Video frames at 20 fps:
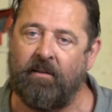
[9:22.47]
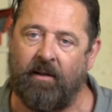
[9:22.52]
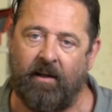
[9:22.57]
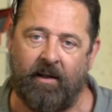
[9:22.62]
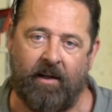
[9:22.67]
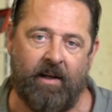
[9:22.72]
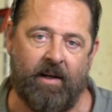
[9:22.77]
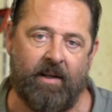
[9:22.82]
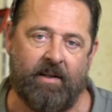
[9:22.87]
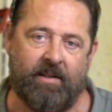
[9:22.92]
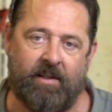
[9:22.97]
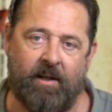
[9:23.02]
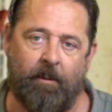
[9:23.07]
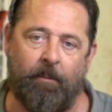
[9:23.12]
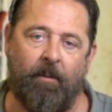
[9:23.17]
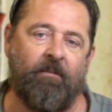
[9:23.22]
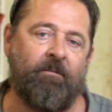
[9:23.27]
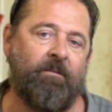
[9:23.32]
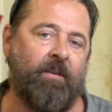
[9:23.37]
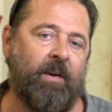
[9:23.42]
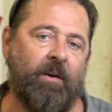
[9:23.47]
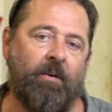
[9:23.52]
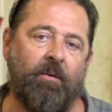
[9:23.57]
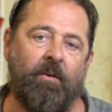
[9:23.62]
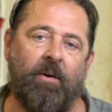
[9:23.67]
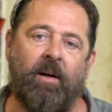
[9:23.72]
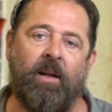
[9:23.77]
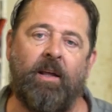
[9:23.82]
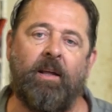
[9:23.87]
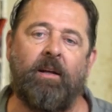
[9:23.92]
I cannot stick my
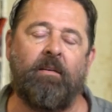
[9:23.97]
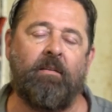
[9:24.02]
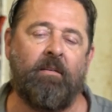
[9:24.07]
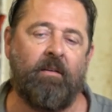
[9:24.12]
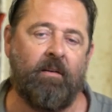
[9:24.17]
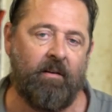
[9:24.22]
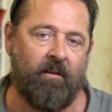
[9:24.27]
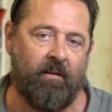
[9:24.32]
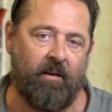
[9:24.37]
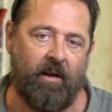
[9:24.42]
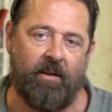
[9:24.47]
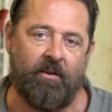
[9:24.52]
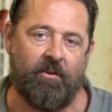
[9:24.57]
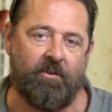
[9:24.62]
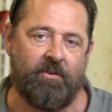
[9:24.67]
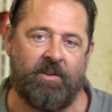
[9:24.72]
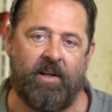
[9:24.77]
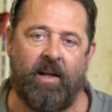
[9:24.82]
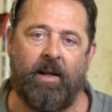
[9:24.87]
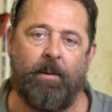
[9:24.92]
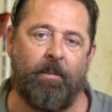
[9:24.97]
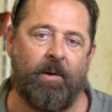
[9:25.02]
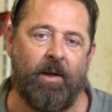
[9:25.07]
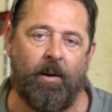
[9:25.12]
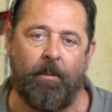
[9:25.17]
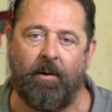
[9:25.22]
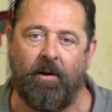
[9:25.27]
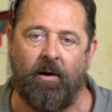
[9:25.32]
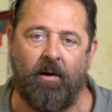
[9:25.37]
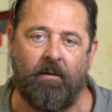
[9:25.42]
finger in it, and there's steam
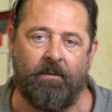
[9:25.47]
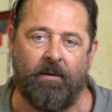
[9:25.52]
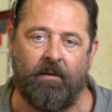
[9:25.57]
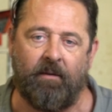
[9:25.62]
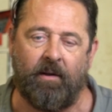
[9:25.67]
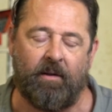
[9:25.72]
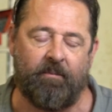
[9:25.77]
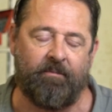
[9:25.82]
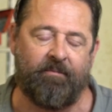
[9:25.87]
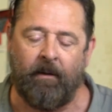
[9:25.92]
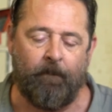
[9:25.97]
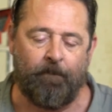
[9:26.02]
coming off of it.